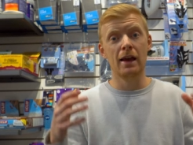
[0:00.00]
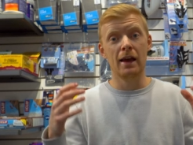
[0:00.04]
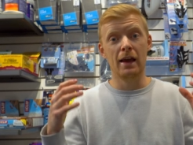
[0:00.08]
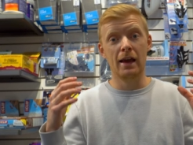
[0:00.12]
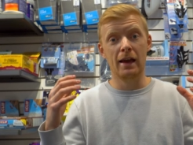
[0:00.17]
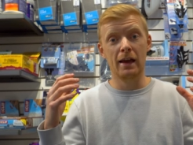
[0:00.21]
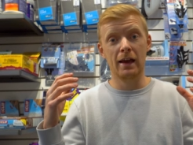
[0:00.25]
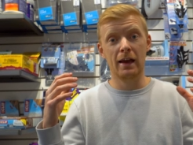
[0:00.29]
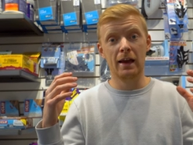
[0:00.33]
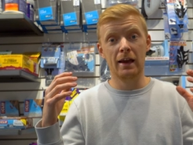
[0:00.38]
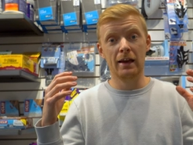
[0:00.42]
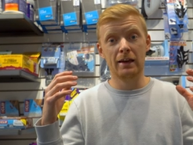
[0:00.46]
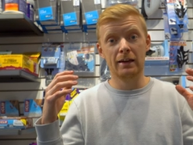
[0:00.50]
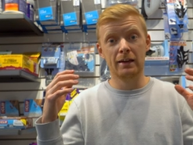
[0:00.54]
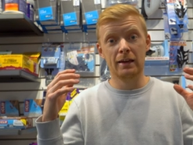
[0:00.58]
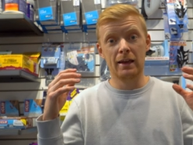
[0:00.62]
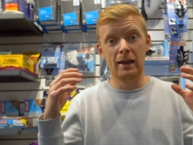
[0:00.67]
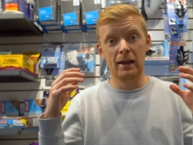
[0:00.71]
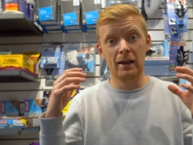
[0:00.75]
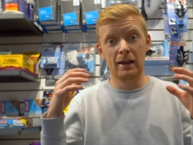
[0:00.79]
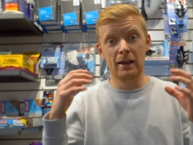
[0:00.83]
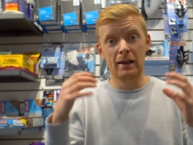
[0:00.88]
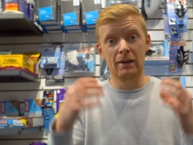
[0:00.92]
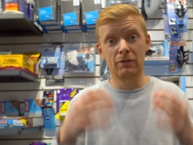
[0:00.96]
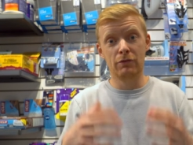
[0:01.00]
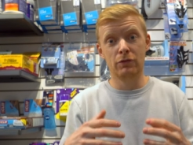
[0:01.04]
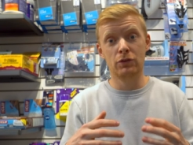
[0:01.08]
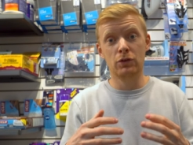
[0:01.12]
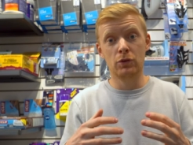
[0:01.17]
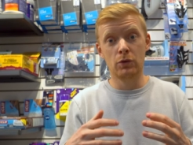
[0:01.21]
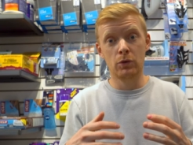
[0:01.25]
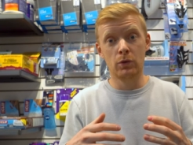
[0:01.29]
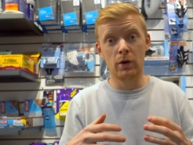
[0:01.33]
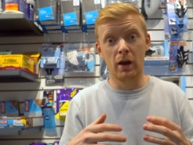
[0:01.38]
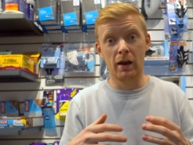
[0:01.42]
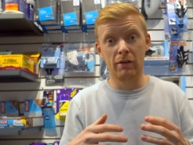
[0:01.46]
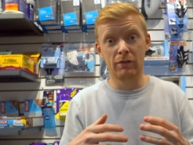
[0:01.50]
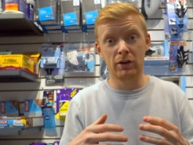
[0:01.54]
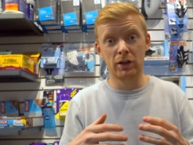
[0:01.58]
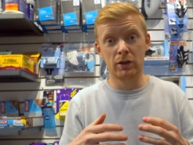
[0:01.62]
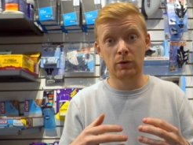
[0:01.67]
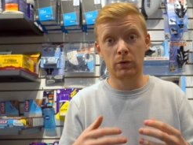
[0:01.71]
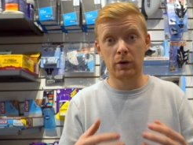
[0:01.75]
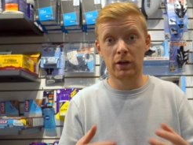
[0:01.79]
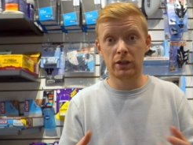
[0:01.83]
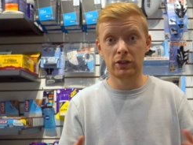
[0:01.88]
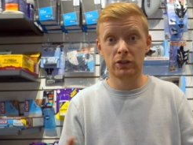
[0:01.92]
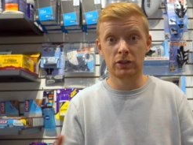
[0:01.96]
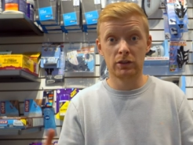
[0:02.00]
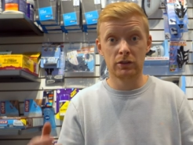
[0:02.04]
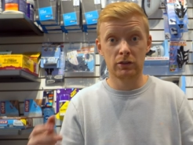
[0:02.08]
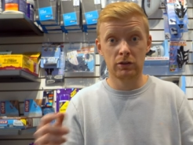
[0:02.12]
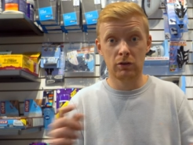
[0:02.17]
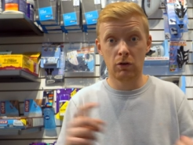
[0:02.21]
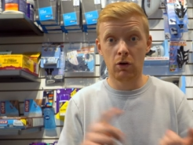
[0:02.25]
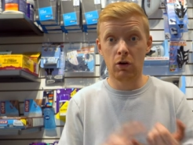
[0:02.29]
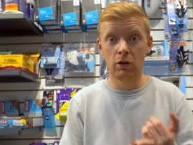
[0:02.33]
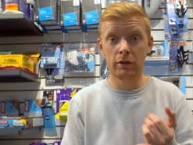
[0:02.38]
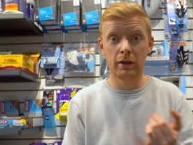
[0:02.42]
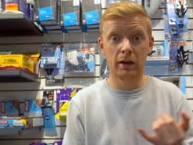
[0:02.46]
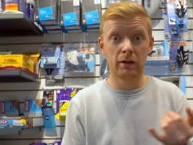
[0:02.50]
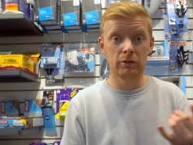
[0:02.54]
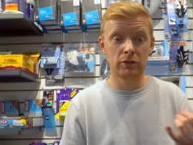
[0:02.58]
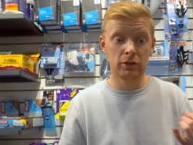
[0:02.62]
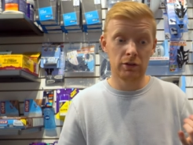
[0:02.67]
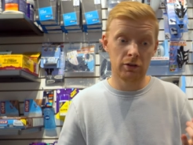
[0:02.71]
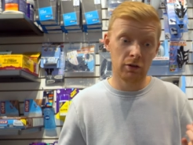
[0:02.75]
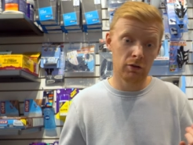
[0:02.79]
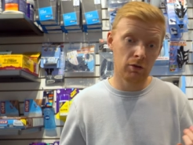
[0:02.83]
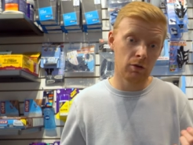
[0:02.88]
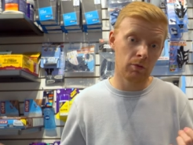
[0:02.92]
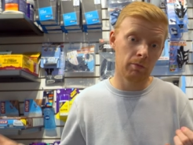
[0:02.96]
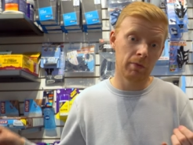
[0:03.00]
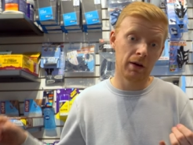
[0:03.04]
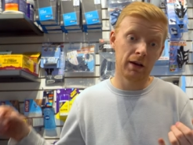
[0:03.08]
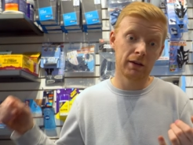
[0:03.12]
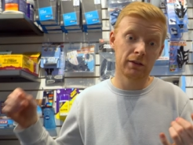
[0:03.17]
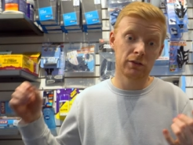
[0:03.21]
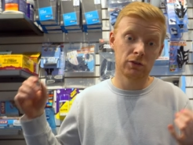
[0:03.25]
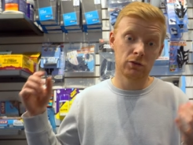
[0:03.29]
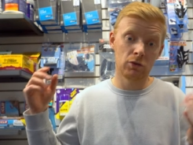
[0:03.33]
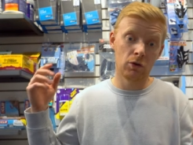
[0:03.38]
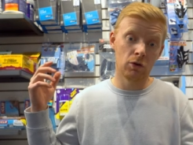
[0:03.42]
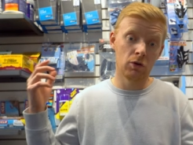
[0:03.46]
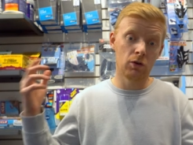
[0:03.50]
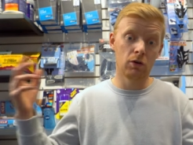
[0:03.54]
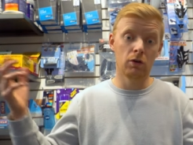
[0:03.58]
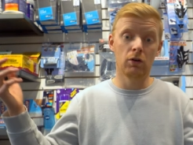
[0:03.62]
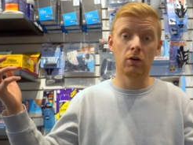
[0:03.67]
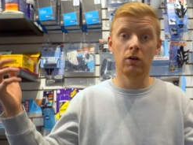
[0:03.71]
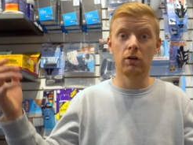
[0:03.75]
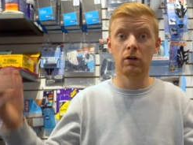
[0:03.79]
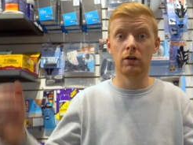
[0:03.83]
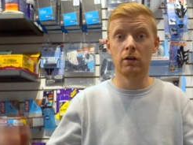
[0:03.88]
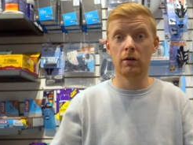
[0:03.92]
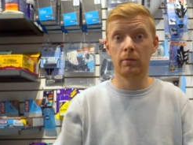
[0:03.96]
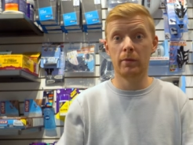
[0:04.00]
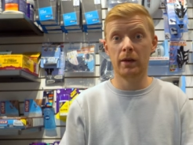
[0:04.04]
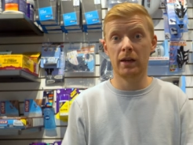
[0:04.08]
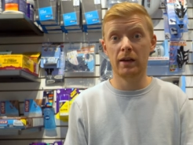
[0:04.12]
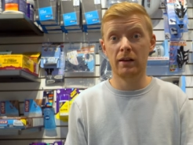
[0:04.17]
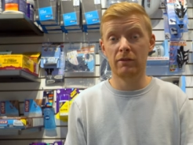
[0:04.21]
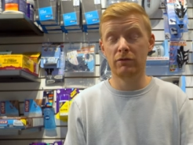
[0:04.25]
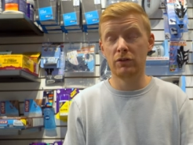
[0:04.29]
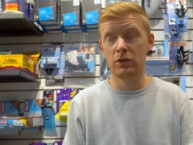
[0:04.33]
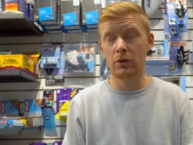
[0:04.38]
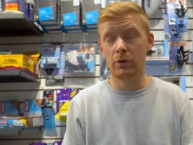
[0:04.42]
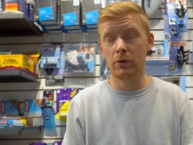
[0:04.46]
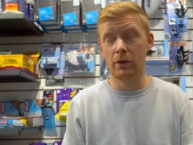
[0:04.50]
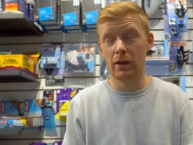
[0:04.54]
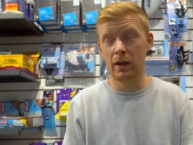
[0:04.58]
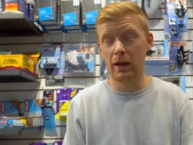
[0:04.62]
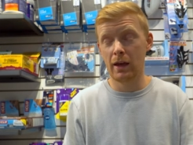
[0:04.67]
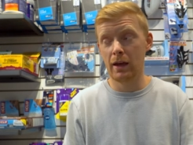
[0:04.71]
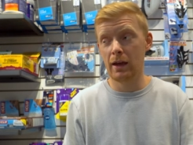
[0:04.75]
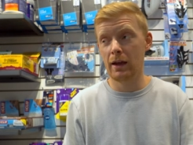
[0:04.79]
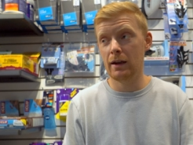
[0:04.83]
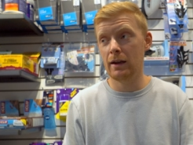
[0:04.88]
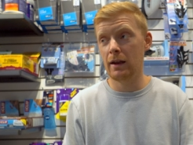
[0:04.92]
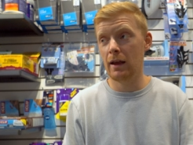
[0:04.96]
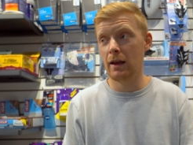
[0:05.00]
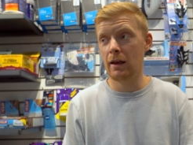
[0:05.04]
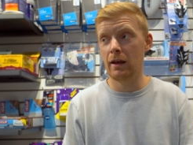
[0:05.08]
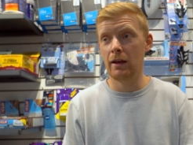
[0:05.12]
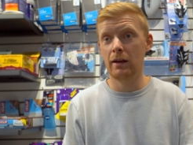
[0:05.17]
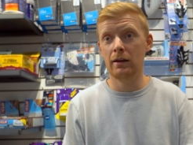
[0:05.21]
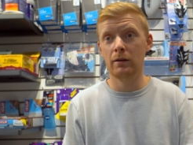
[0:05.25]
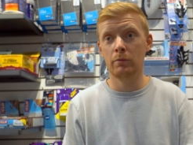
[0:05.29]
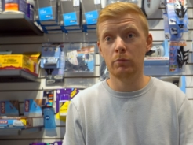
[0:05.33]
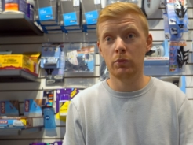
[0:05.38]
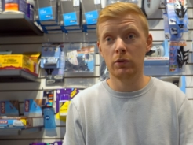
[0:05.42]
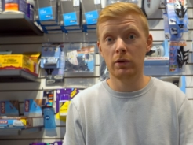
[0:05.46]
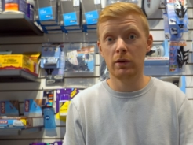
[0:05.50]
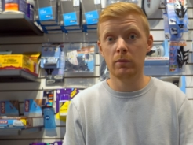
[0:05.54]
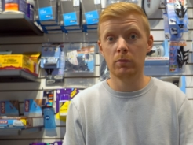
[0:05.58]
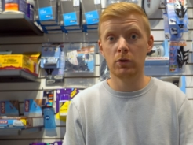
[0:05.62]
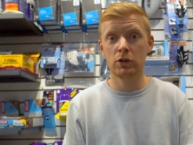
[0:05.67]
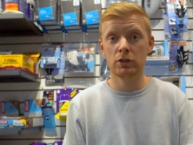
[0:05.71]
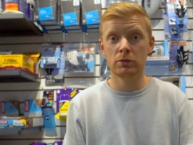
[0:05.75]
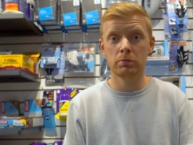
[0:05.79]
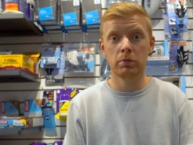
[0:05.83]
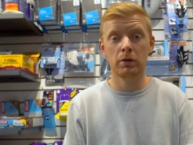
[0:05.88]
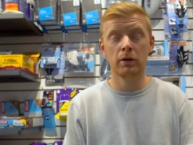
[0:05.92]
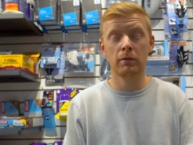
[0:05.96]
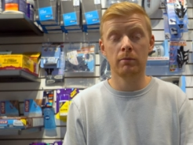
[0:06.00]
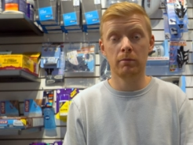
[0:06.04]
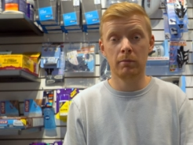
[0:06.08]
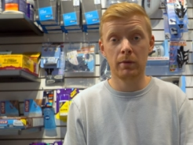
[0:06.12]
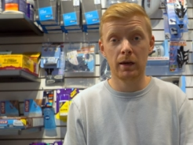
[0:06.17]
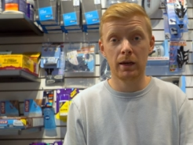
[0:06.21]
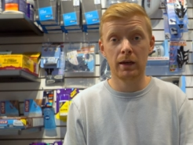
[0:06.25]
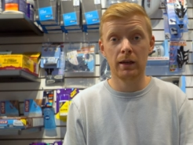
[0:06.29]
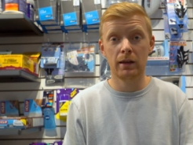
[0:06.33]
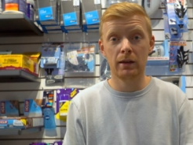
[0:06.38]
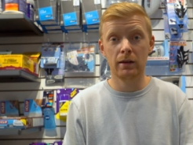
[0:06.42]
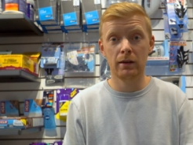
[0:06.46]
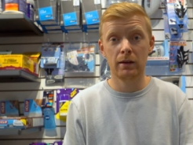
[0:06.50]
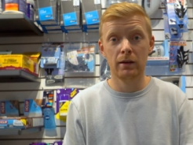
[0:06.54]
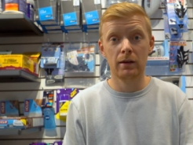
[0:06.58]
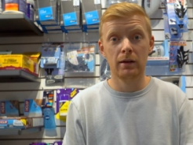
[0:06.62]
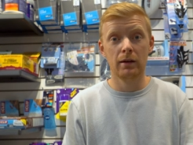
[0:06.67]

And if you have any questions, call down to your local bike store or come in if you can and pretty much put money